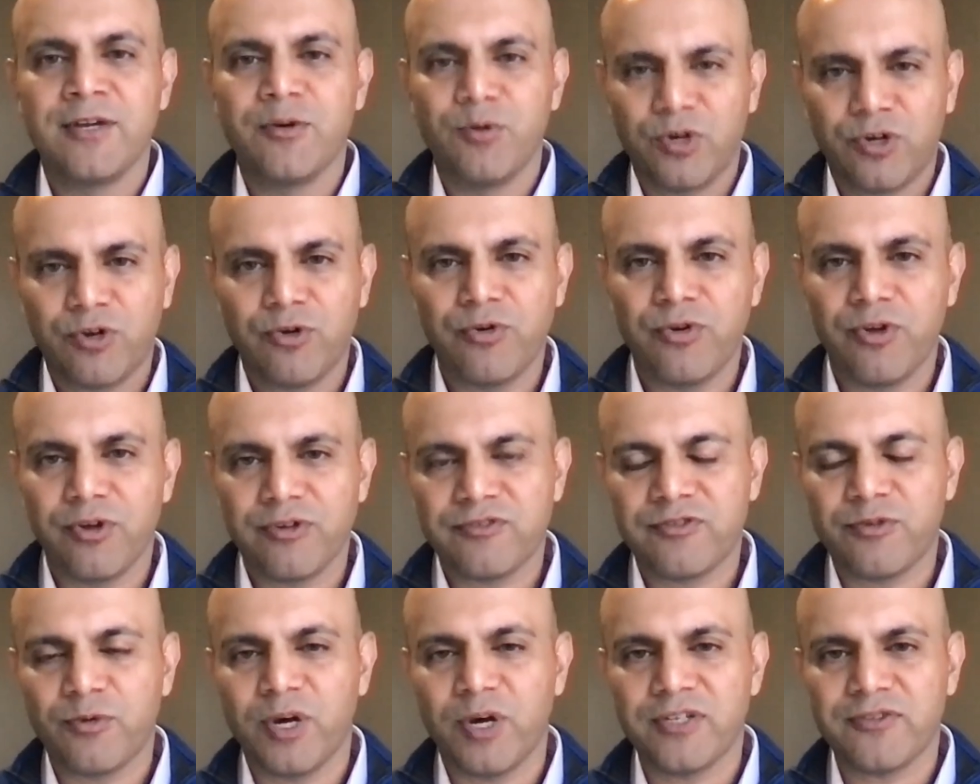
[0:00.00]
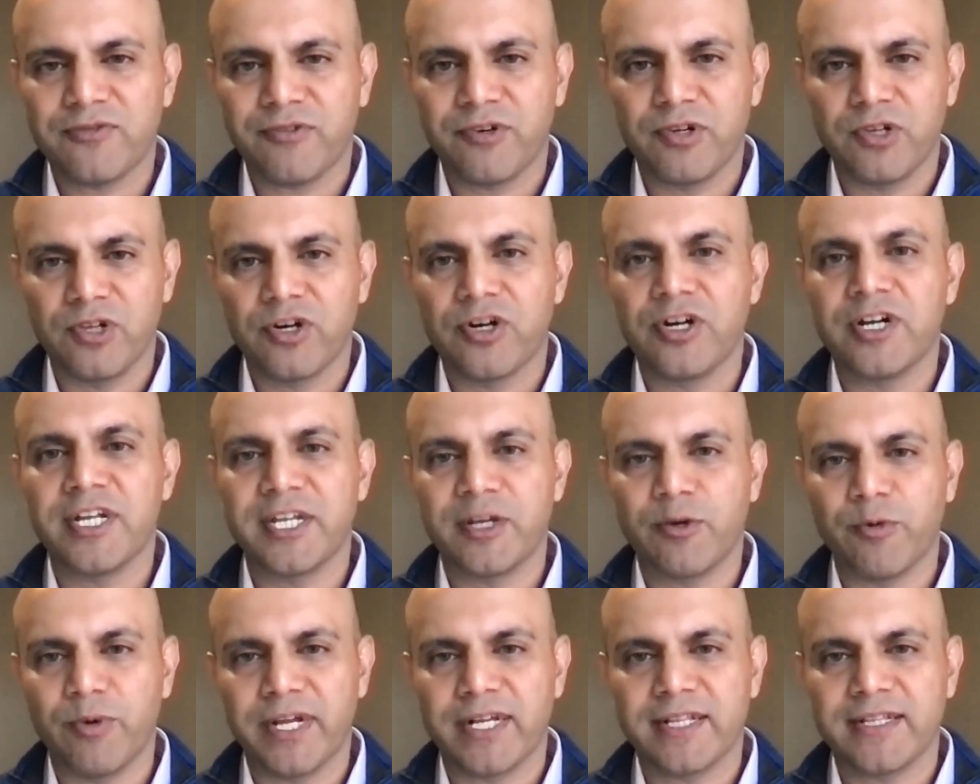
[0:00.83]
Well, kudos to us for
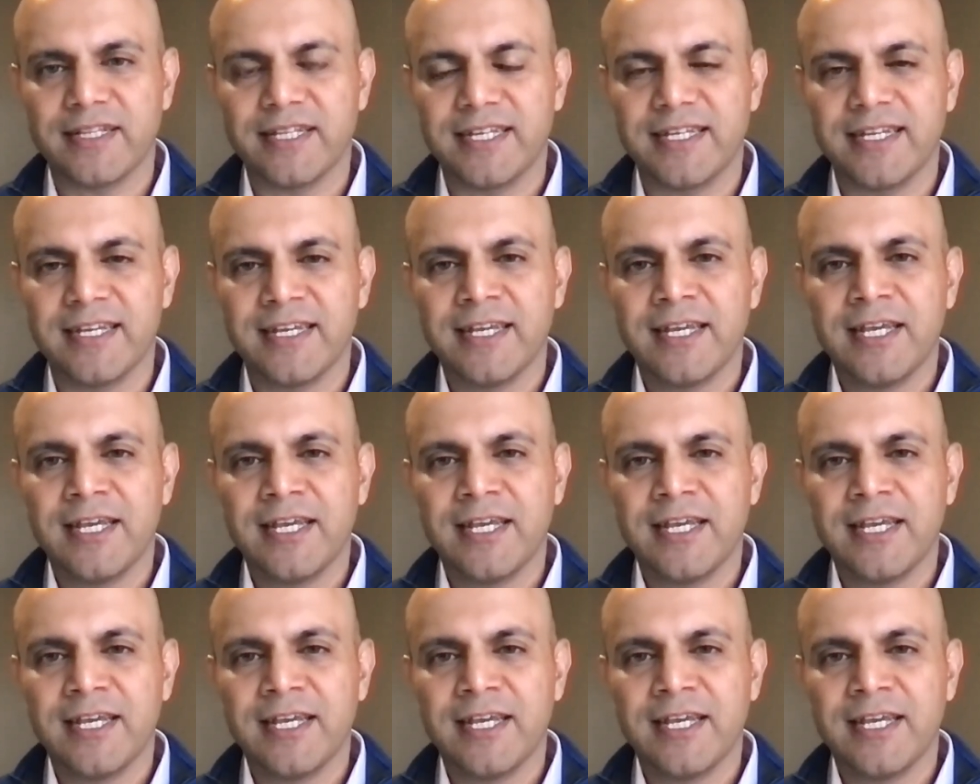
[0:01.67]
learning quickly.